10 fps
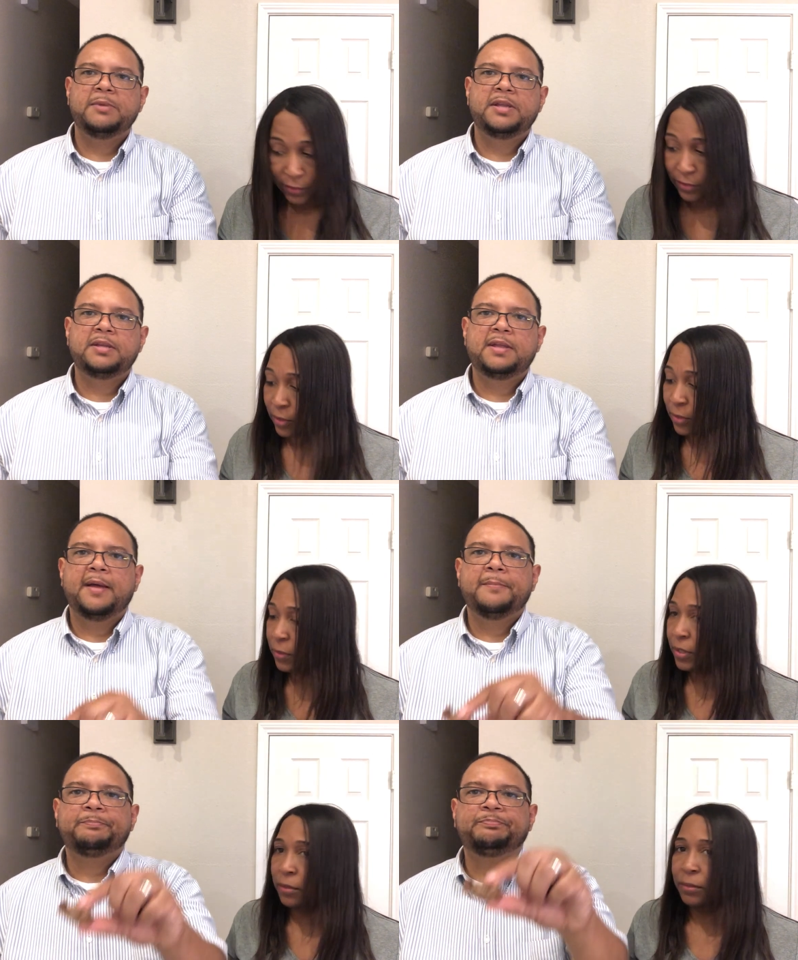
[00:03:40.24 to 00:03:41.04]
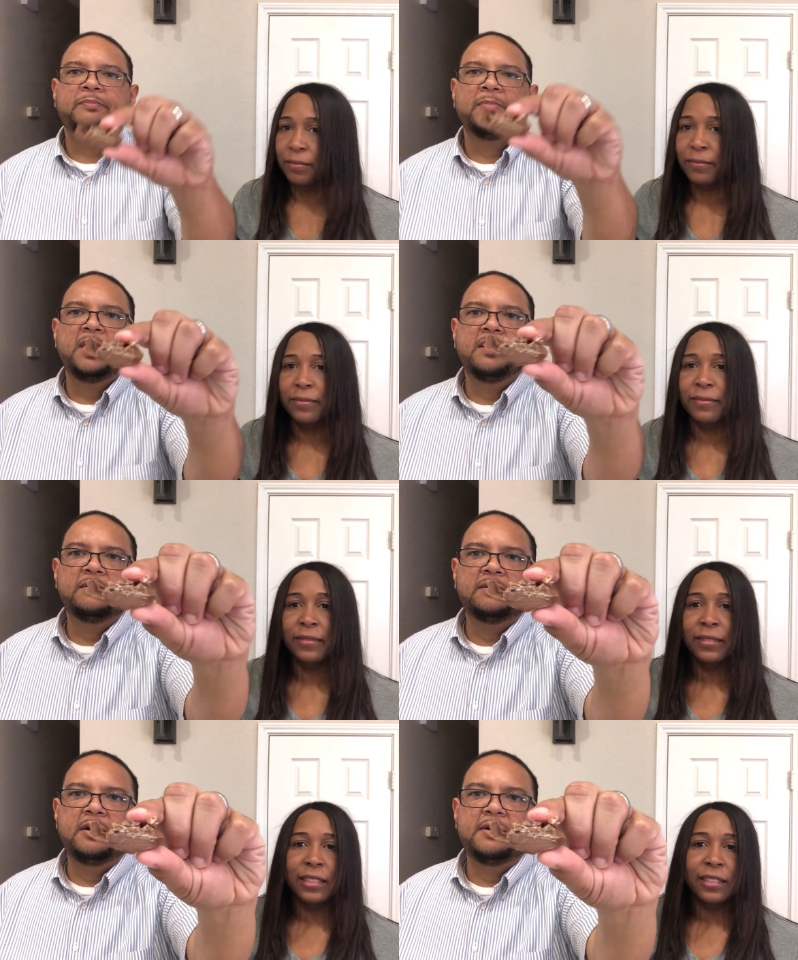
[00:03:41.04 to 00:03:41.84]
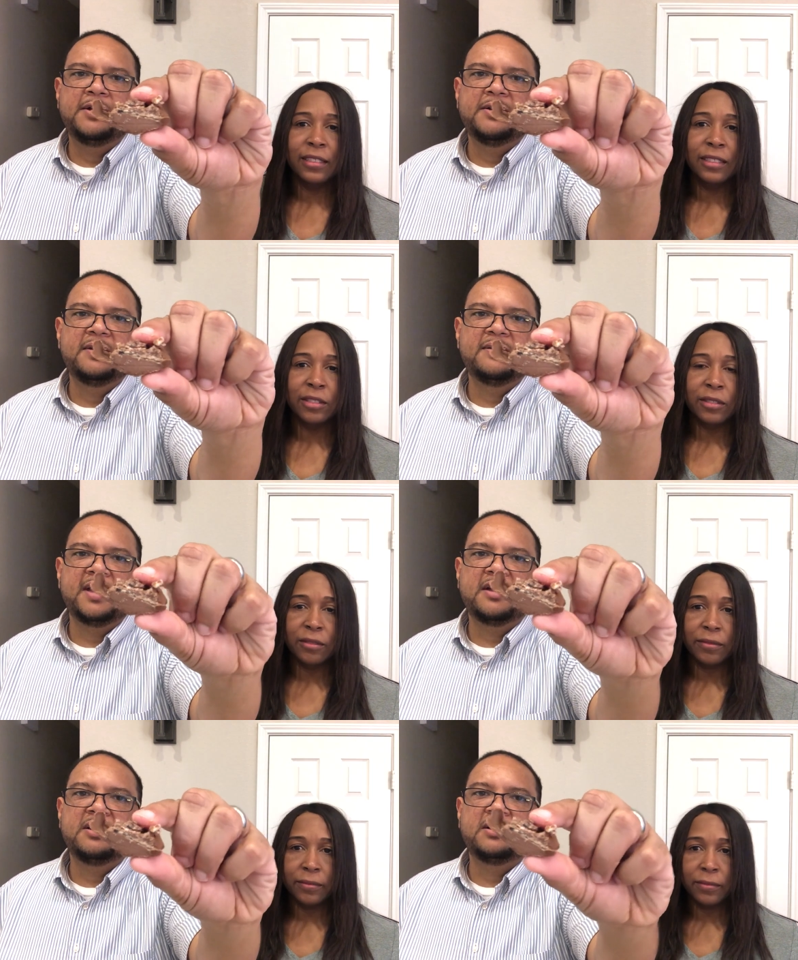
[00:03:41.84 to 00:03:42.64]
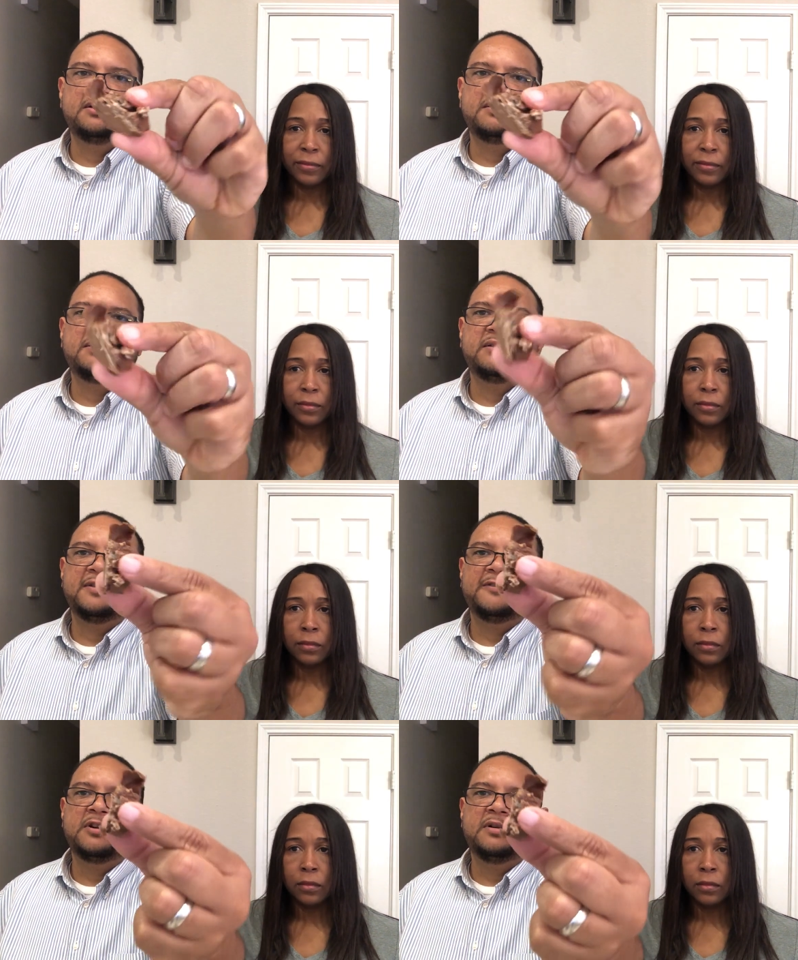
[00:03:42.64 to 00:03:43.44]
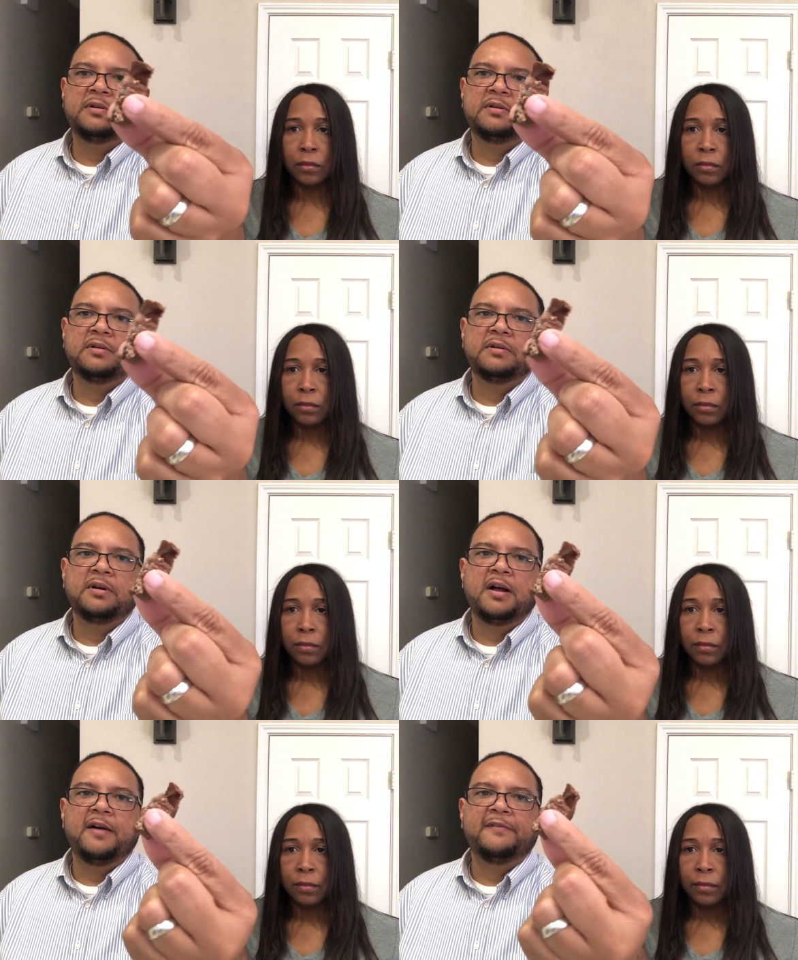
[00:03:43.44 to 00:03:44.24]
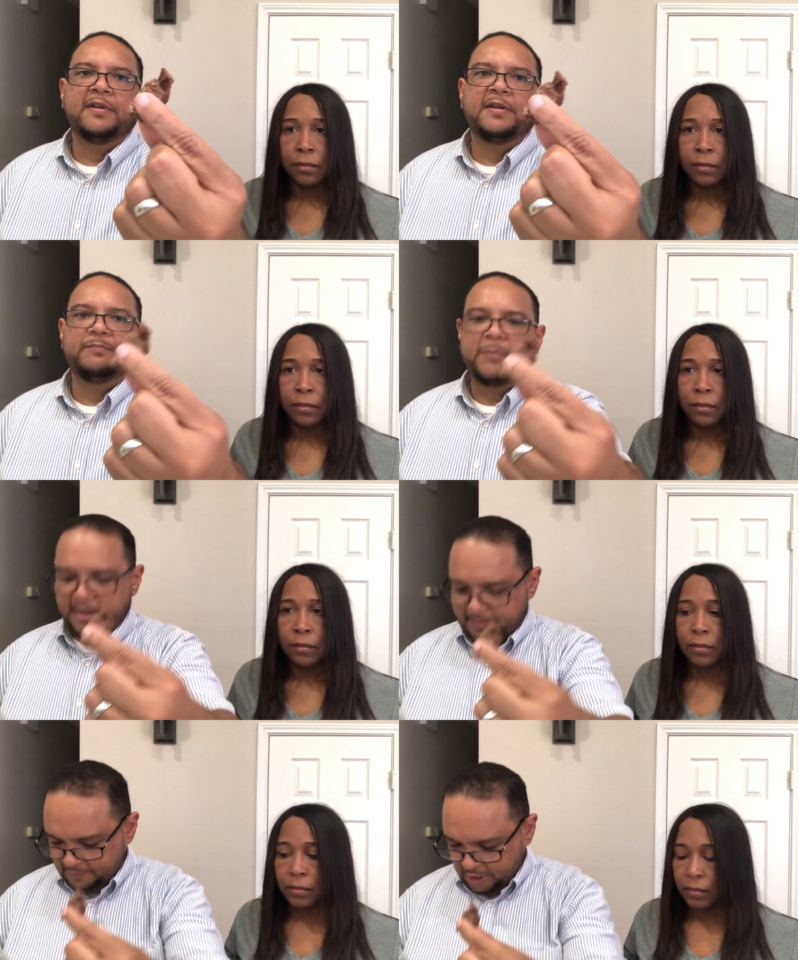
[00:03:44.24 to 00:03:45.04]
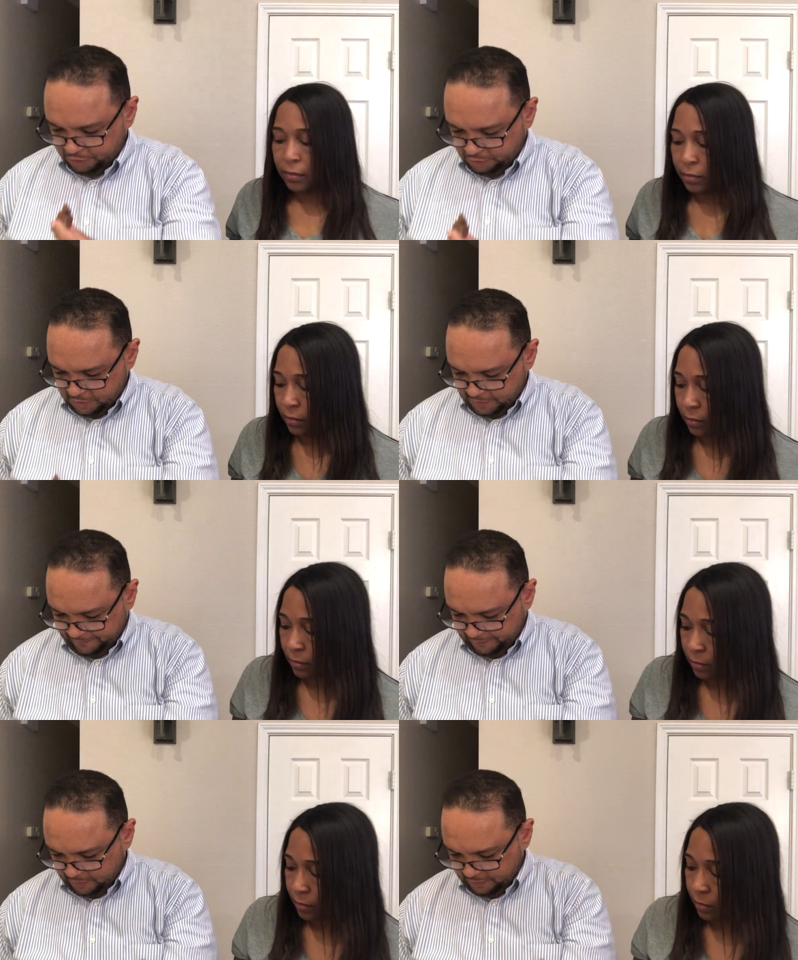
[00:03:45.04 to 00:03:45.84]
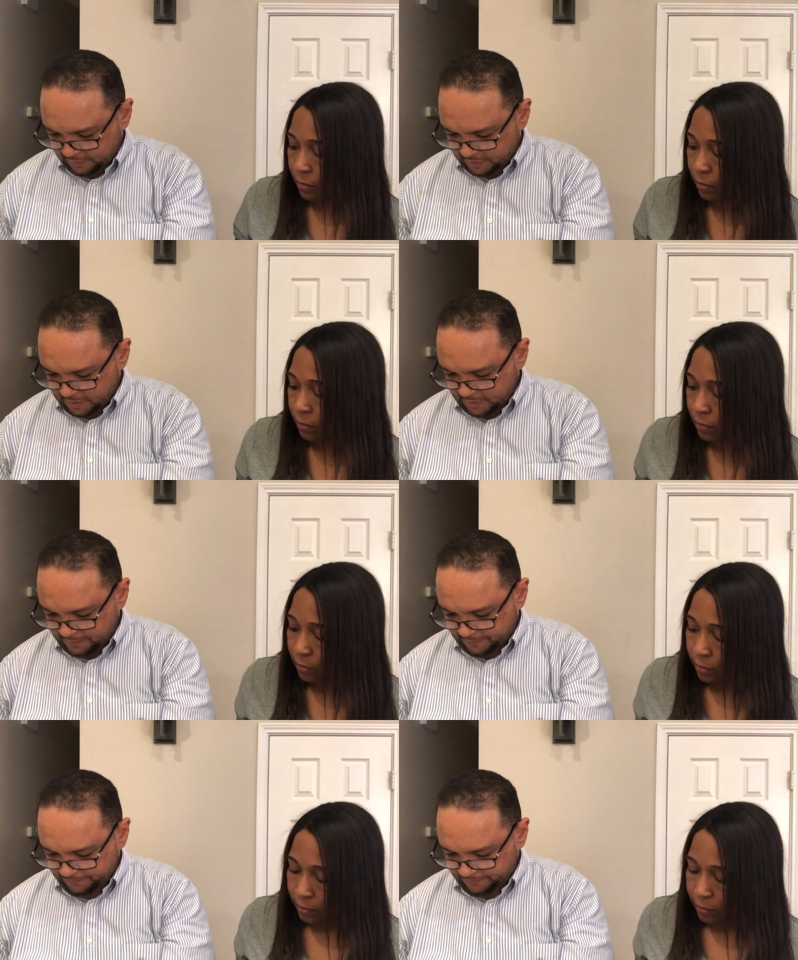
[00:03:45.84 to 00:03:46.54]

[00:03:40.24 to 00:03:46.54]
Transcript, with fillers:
Speaker 1: I mean, so need that. So here it is, I cut a little sliver off it. I'm not sure if there's a...